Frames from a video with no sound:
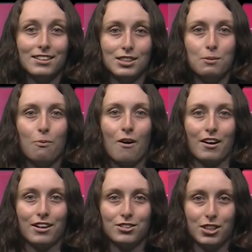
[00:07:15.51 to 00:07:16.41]
Deep
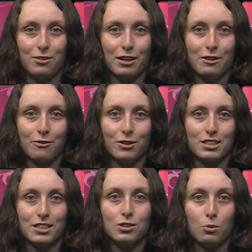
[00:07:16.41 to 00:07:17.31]
Water January
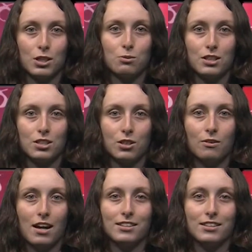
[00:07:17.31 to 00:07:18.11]
14th, 2022,